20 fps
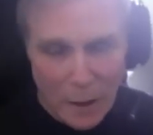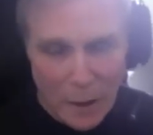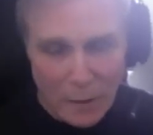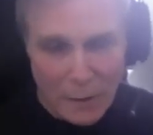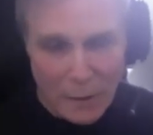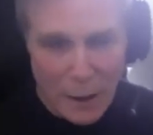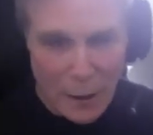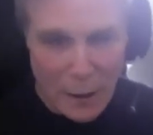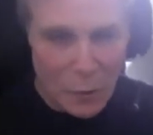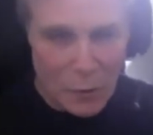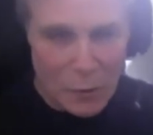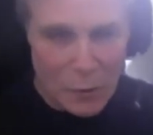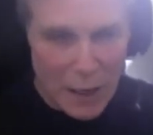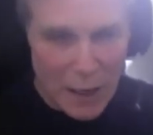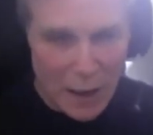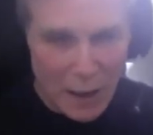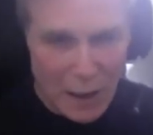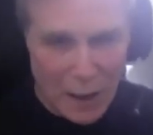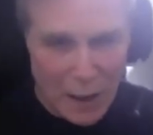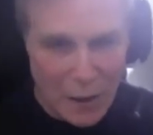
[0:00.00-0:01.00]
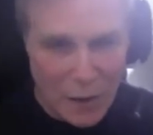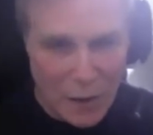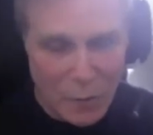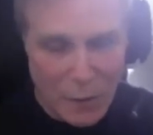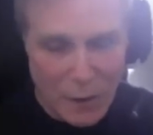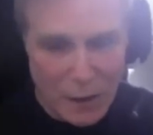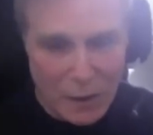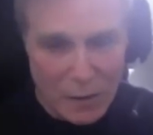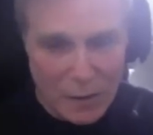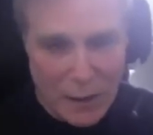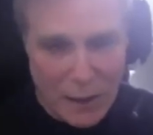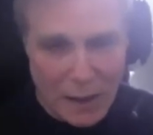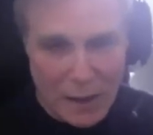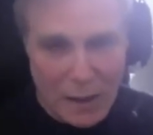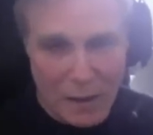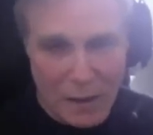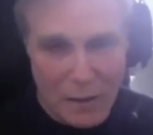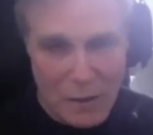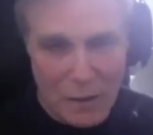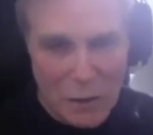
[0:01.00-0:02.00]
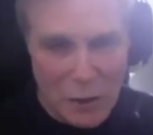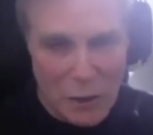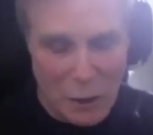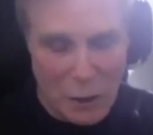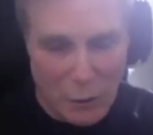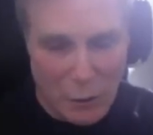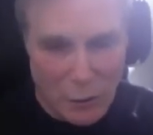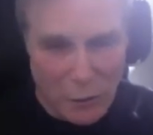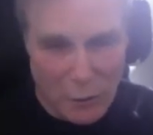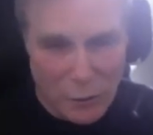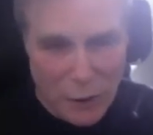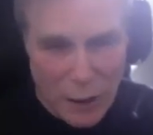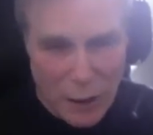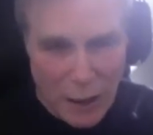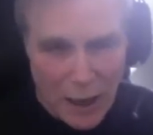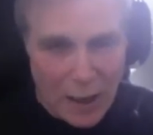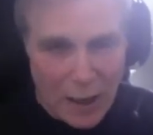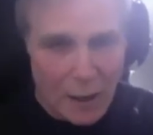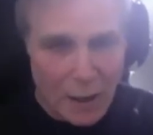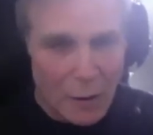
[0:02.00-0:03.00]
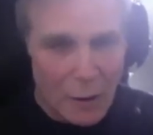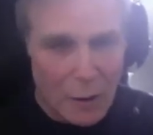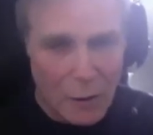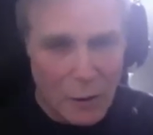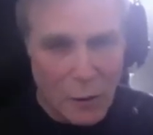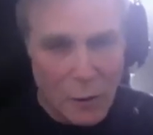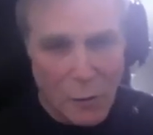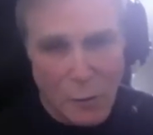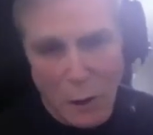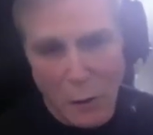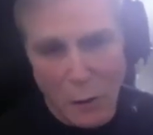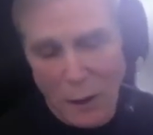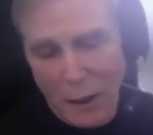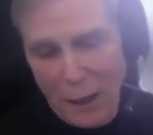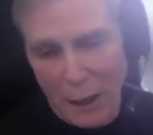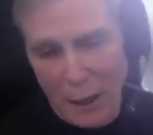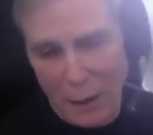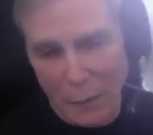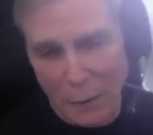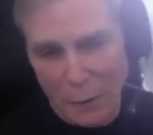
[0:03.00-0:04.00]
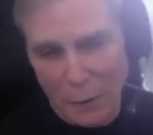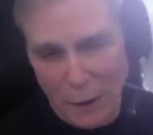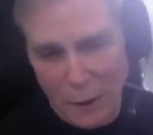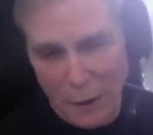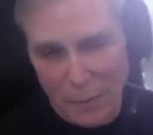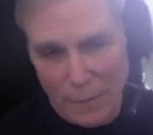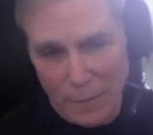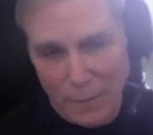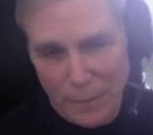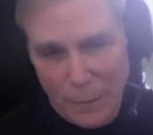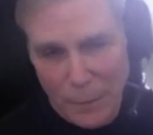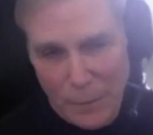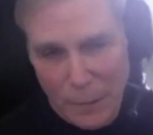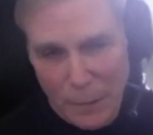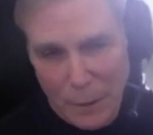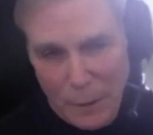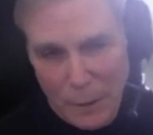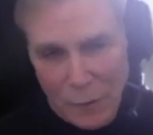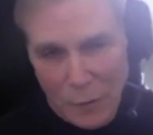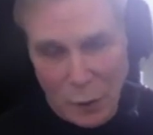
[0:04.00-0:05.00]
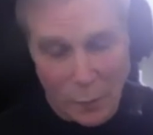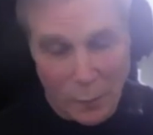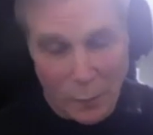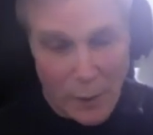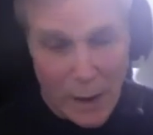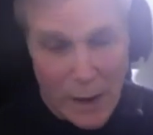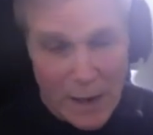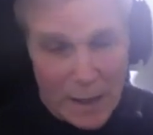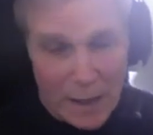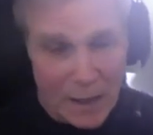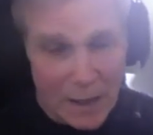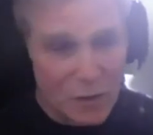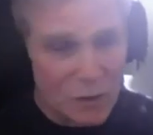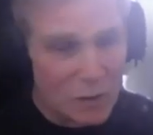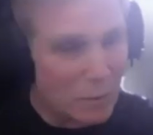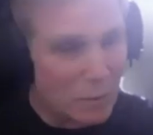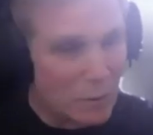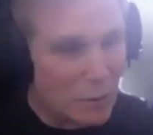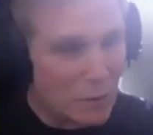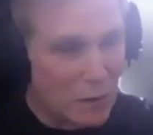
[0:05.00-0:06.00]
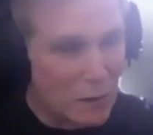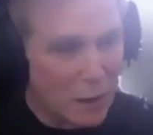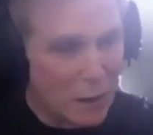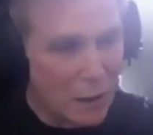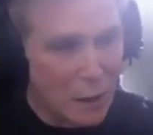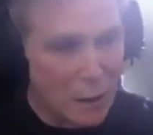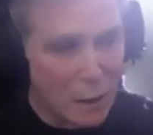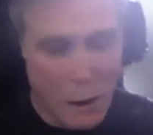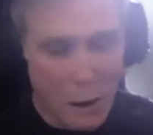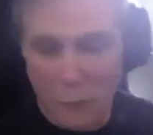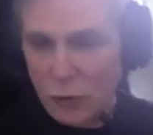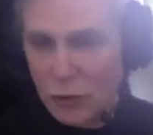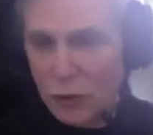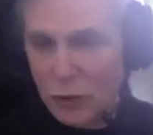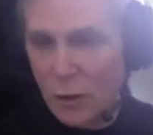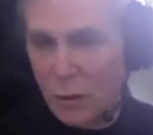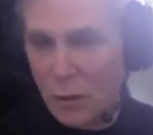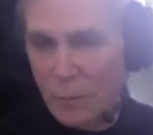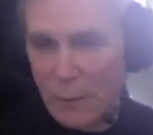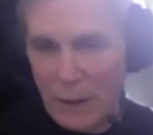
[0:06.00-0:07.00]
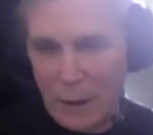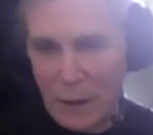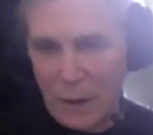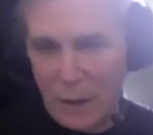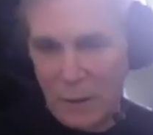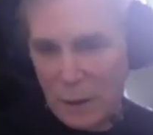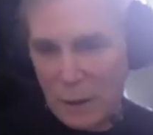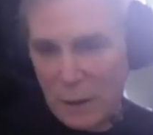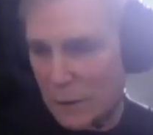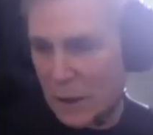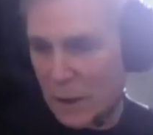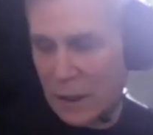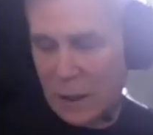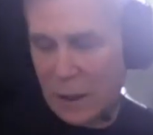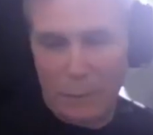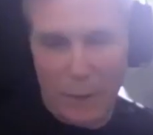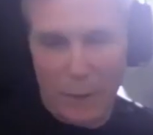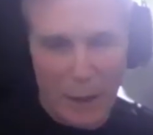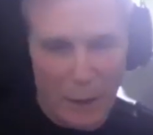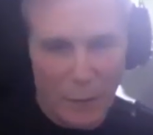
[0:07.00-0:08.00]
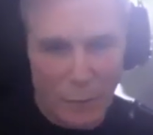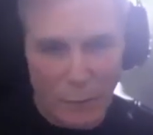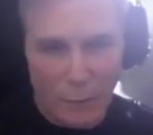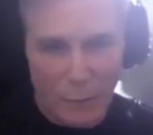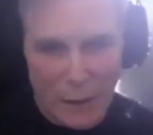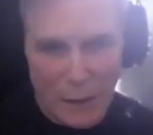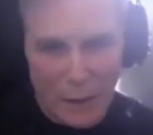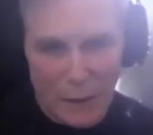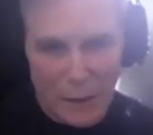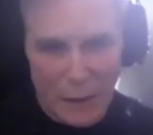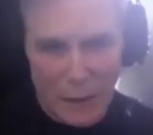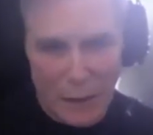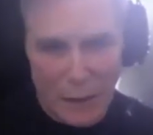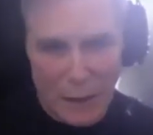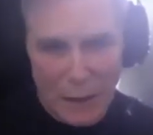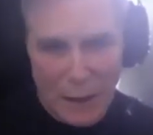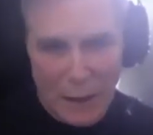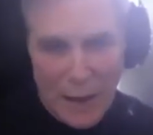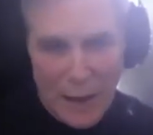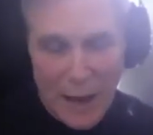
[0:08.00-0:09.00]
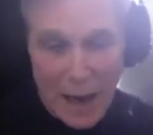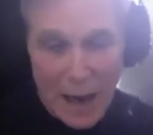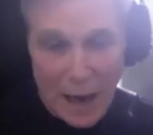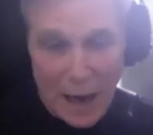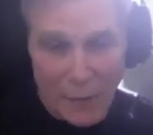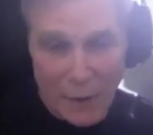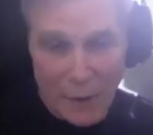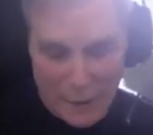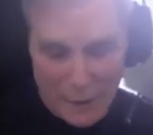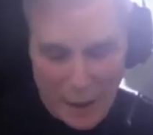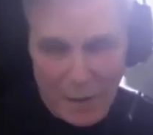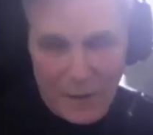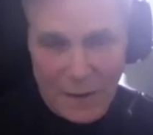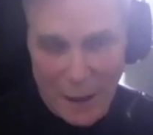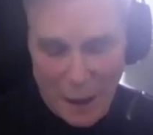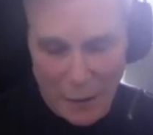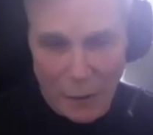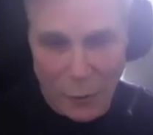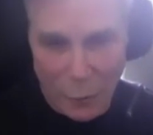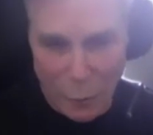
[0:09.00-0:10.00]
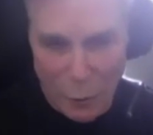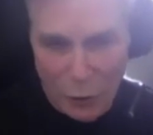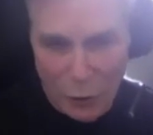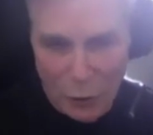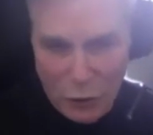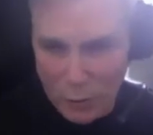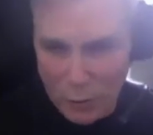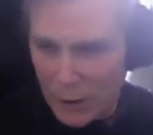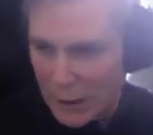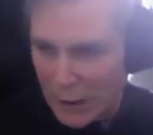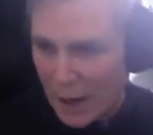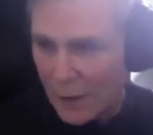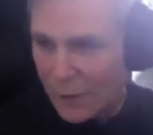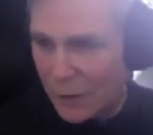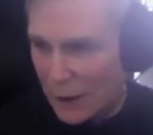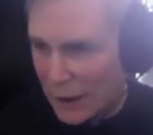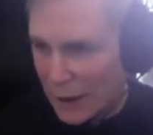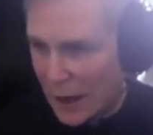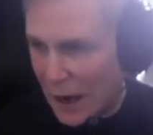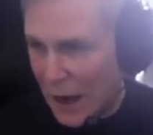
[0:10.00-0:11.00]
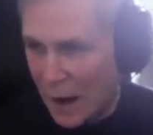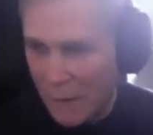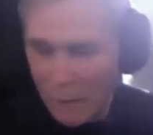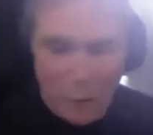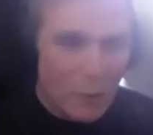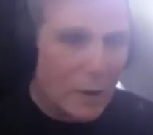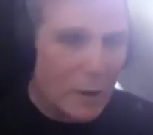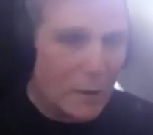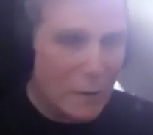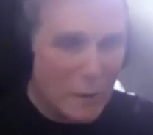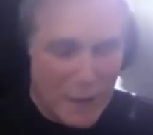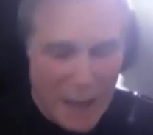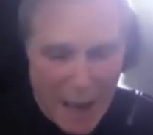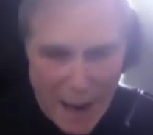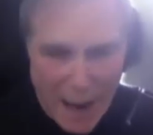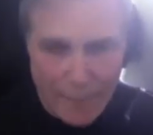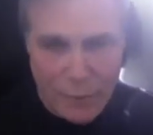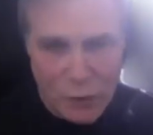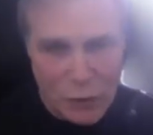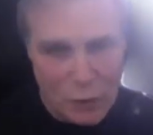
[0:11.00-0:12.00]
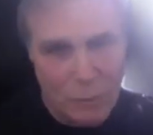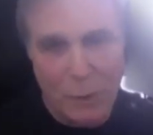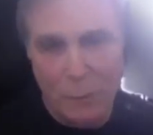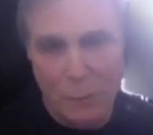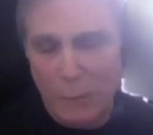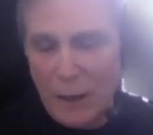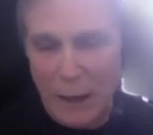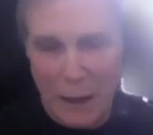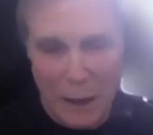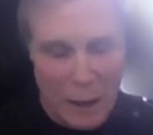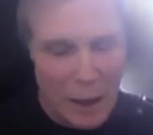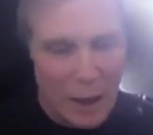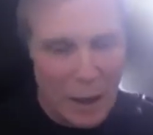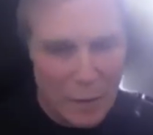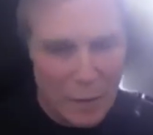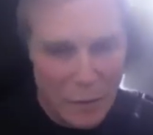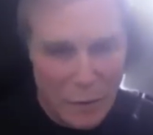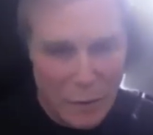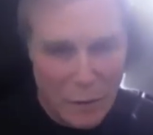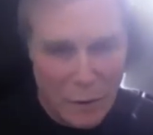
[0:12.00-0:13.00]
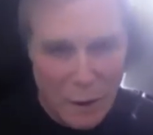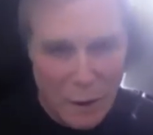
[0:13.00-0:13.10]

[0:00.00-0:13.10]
that your data is being taken and sold, and are you okay with it? Mm-hmm. So my customers, they go, Oh, sure, because I'm getting paid for my data. And I think that's how the world should be. I think every one of these apps should be paying us